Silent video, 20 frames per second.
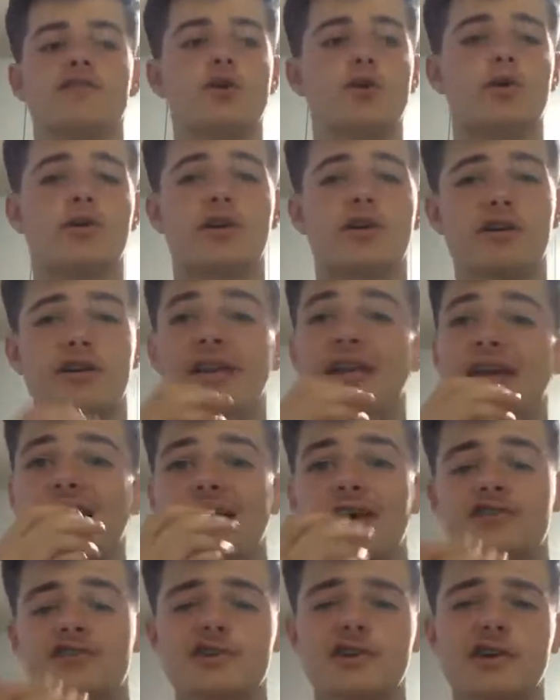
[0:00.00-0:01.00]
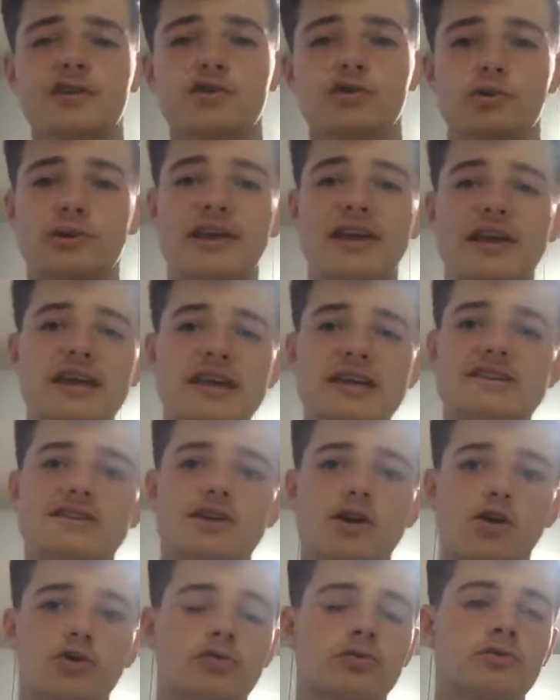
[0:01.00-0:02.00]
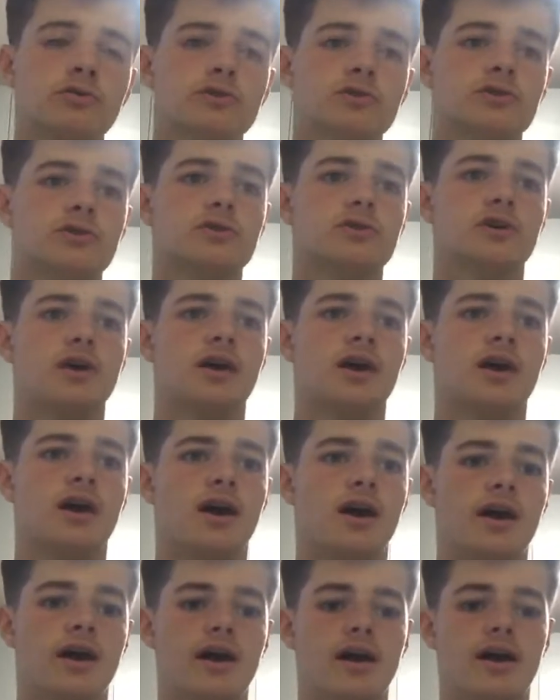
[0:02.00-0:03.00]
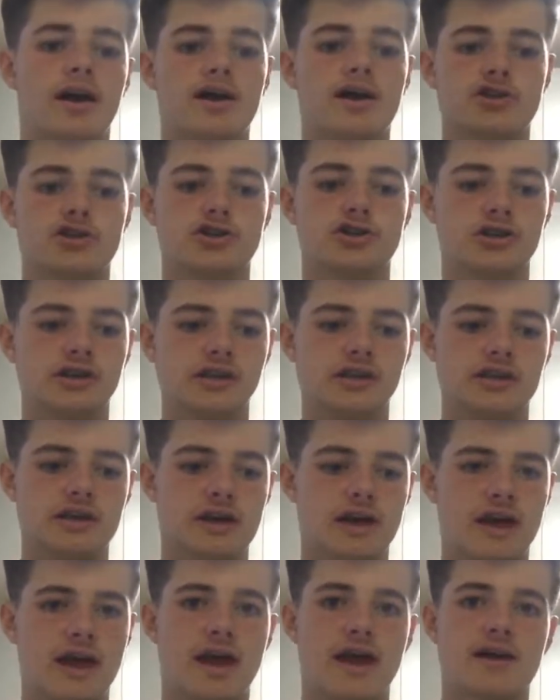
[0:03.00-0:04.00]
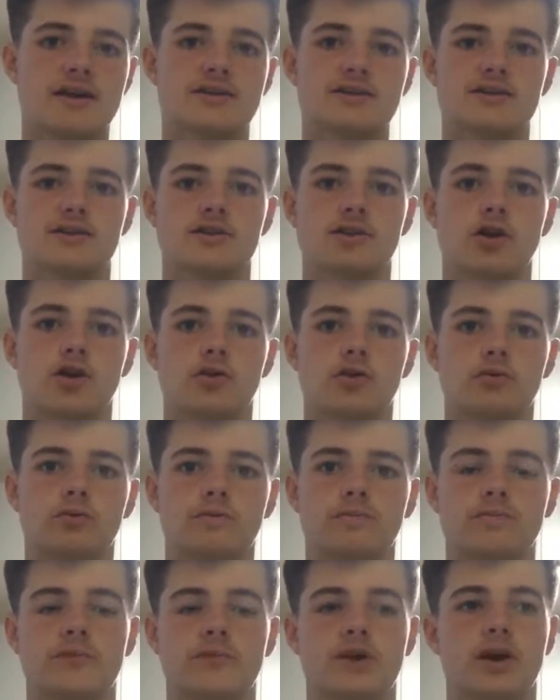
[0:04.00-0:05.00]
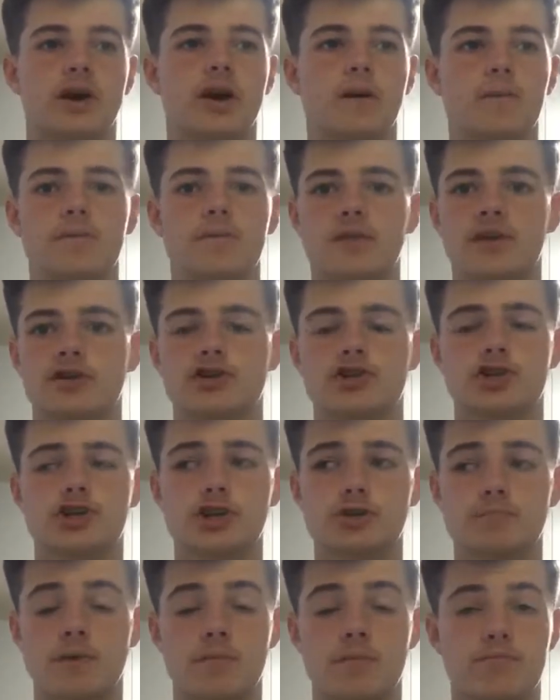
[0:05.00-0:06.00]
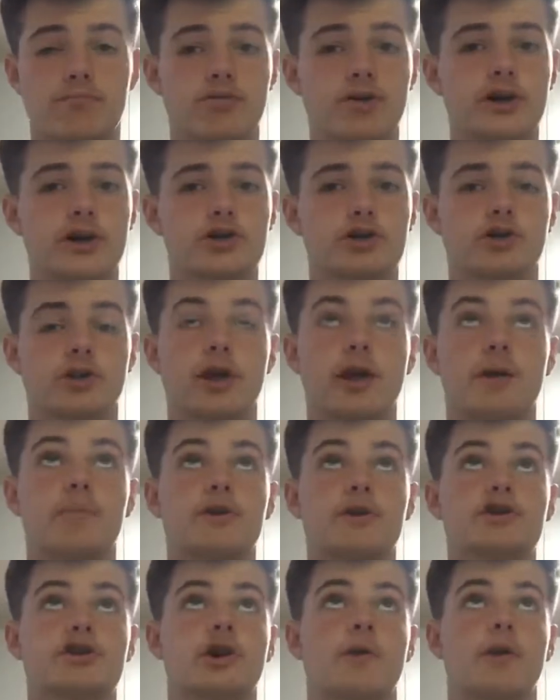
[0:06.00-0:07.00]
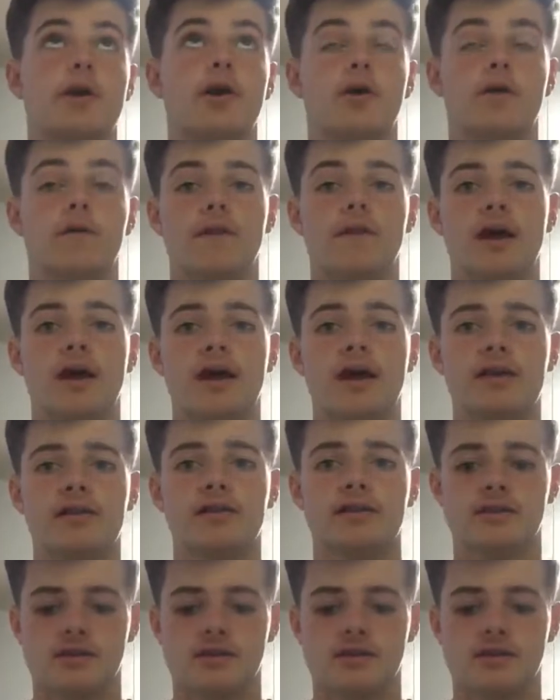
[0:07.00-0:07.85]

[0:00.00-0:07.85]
If you go on a site called He's Goal, HES Goal, it should. I'm pretty sure they'll be showing it on there.